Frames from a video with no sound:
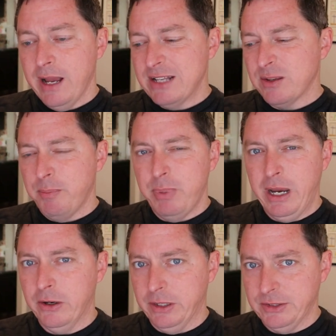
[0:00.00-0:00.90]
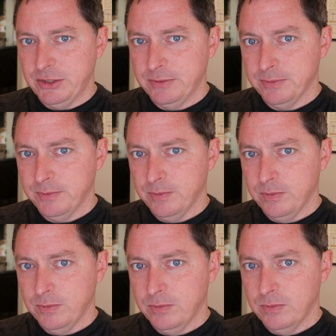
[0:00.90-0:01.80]
as a parent,
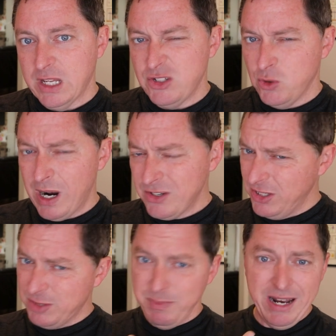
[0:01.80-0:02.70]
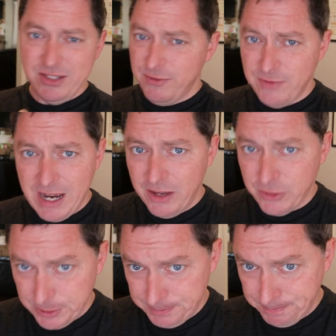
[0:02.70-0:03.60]
as you watch this man as a
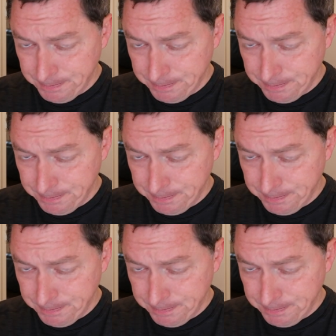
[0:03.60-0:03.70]
father,